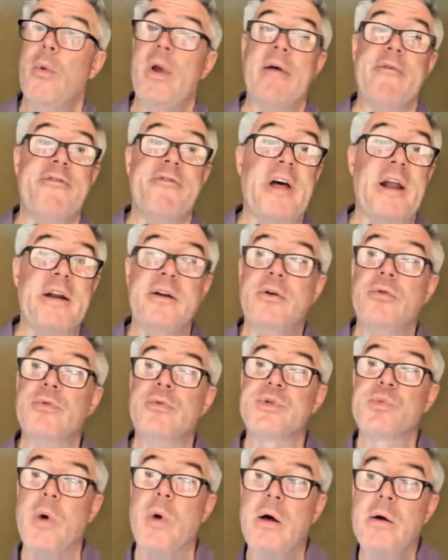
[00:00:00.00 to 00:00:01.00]
We have
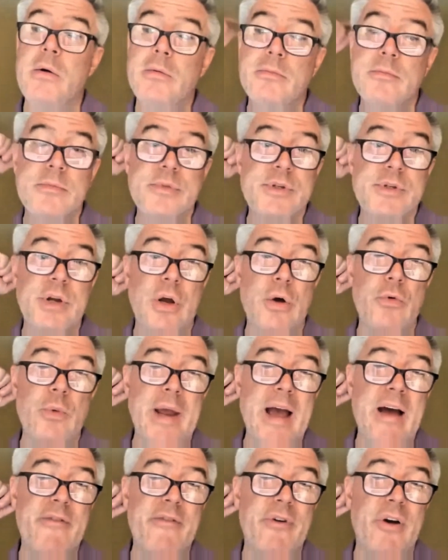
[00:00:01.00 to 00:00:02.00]
thunder as well. So
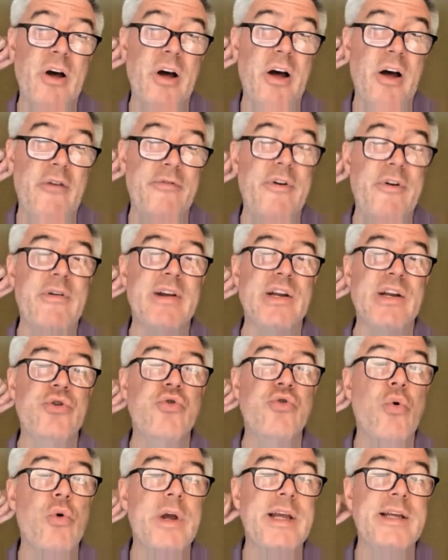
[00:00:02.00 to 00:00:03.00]
we have a very
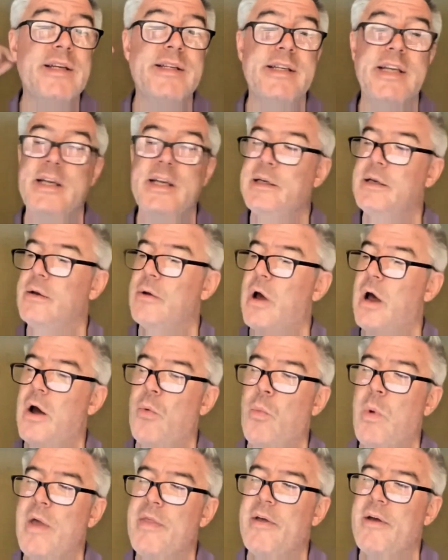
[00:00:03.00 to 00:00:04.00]
noisy
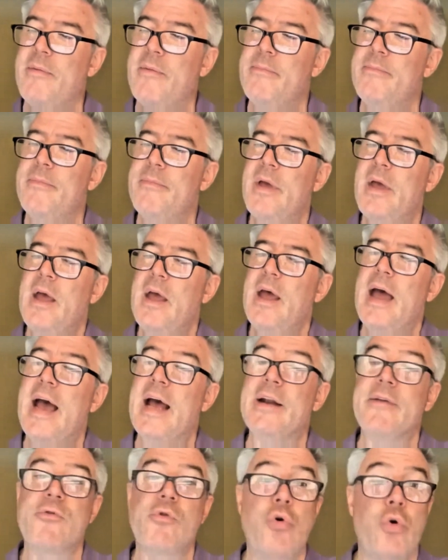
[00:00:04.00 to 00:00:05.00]
weather.
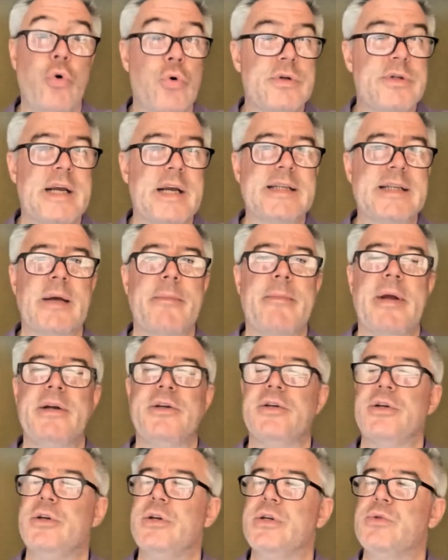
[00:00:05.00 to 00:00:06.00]
And of course, as I
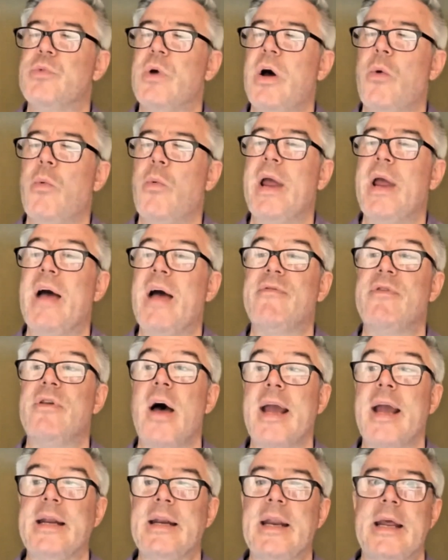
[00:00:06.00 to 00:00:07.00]
mentioned as well, we have
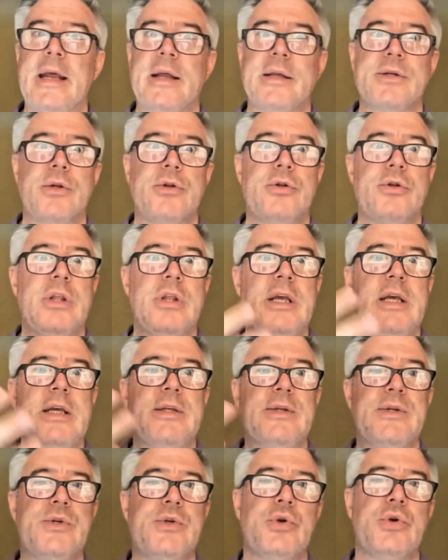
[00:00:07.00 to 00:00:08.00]
lightning. So
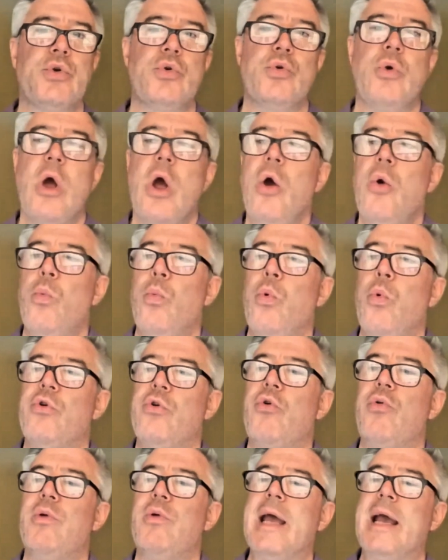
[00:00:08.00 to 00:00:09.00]
these two
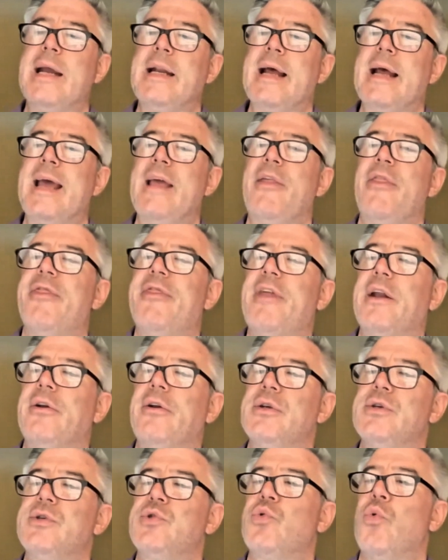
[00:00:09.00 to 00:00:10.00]
would create a
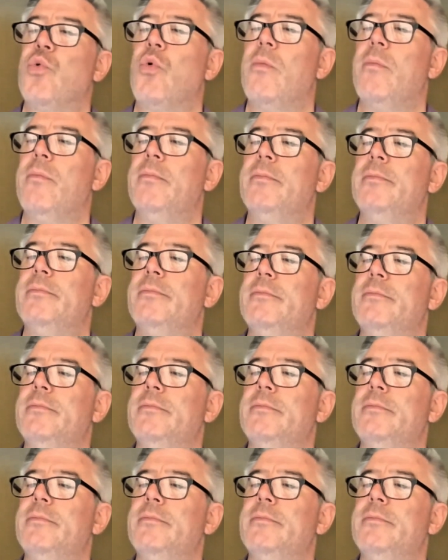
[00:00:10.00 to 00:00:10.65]
thunderstorm.